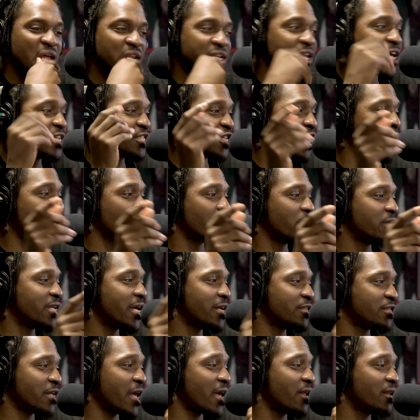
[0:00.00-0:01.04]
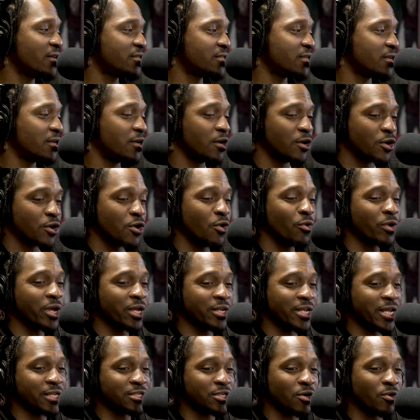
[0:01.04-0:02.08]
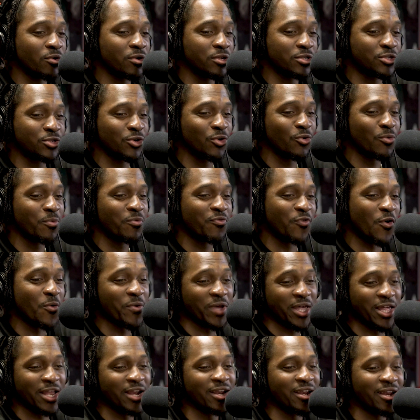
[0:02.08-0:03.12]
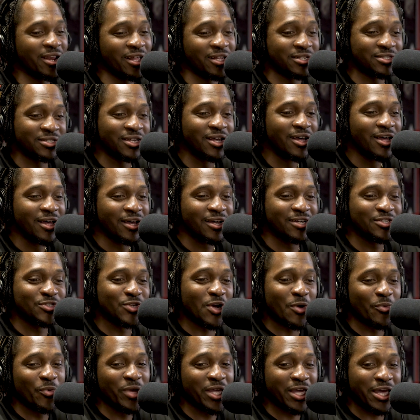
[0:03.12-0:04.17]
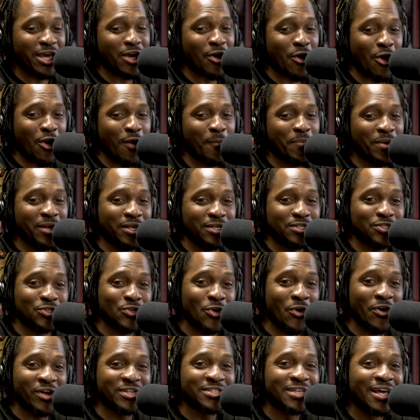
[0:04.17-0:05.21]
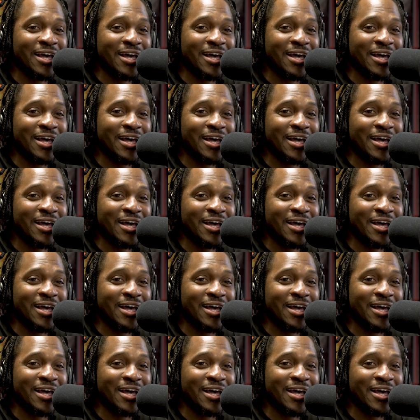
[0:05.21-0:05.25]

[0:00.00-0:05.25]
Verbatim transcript: Now, Daytona. Hey, listen, go get Daytona too before we get into this, because we can get caught up in these stories.